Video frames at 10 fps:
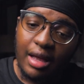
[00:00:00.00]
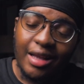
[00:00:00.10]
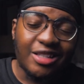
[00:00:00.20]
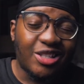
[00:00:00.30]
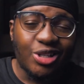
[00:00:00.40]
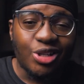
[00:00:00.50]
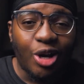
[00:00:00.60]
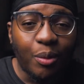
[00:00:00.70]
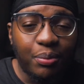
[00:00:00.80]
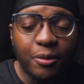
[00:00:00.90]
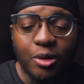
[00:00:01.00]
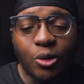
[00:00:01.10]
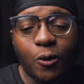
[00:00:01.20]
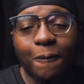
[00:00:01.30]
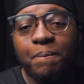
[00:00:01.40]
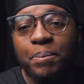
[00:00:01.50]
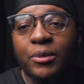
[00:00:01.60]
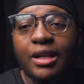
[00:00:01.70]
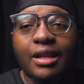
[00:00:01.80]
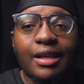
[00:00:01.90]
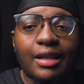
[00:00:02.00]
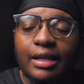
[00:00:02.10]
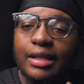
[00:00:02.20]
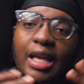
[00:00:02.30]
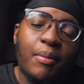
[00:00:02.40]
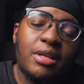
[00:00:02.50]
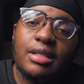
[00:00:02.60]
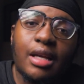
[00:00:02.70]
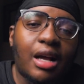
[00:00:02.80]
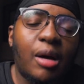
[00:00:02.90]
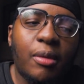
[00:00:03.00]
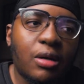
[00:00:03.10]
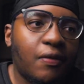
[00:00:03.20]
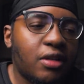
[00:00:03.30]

It's sharp, like the images that come out of